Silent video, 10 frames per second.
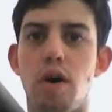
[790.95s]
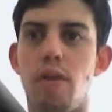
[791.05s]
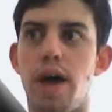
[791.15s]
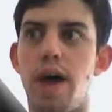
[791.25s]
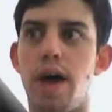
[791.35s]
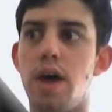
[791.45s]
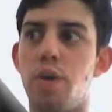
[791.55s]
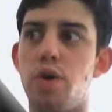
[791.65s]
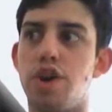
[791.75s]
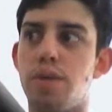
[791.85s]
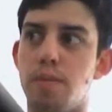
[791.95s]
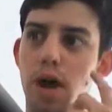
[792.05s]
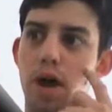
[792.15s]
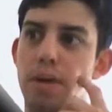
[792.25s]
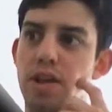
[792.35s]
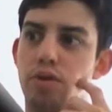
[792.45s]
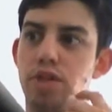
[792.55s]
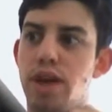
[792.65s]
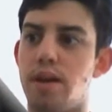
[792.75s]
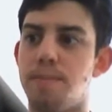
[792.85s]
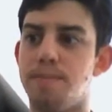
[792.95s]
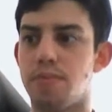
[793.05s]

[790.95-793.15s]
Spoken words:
on there, which makes you think,